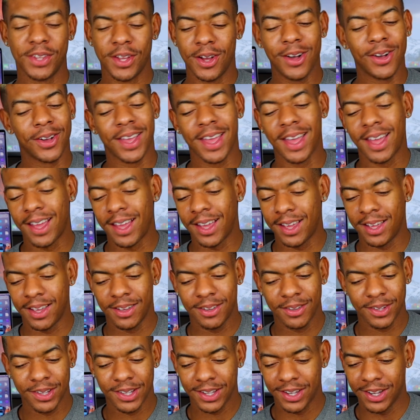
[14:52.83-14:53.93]
okay,
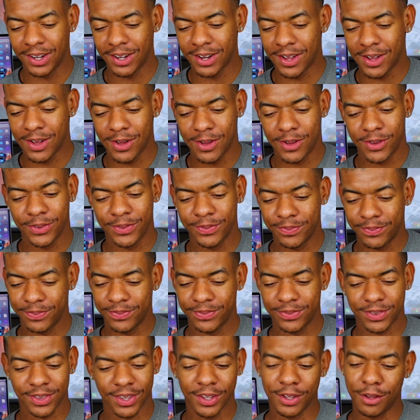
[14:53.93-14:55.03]
you know,
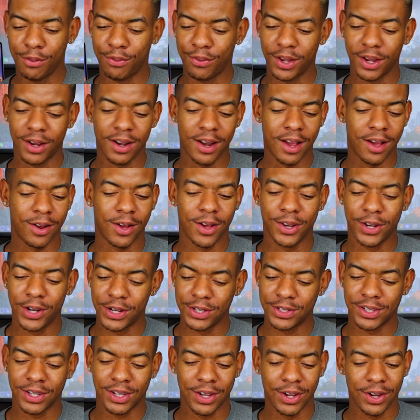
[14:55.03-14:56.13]
you figured out all your
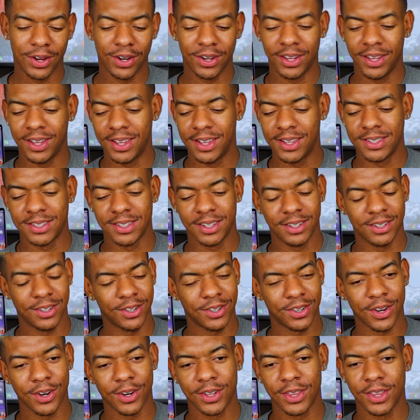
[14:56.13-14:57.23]
insecurities and your
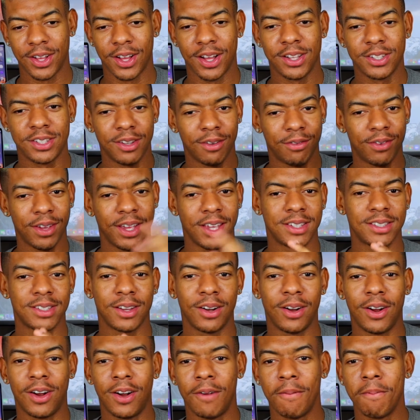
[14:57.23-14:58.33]
dark thoughts, you faced
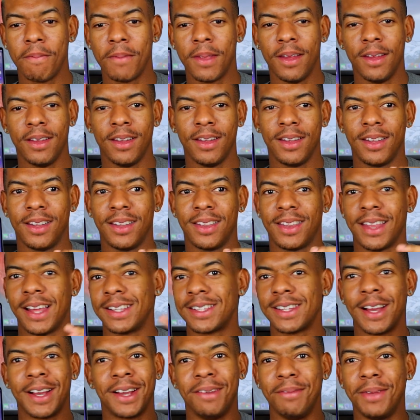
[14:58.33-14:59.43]
it all.
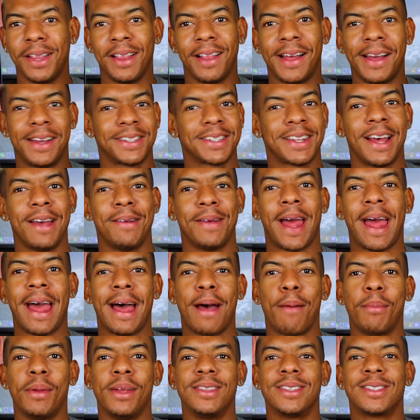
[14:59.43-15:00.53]
That's not going to be the last time it
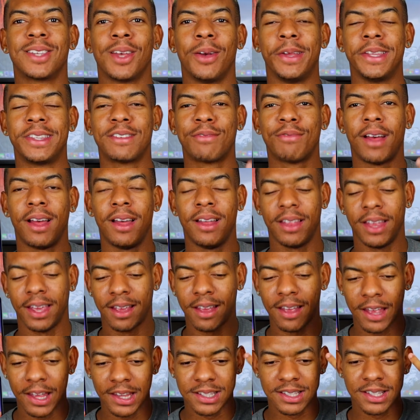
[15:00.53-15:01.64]
happens. So it's fi-
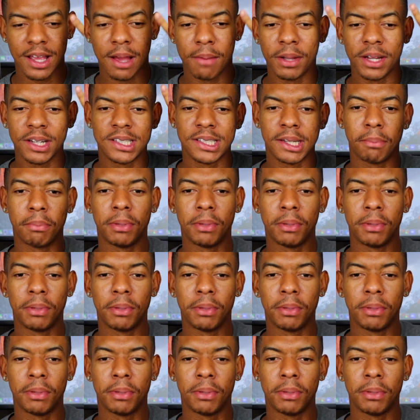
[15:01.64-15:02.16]
like it's coming to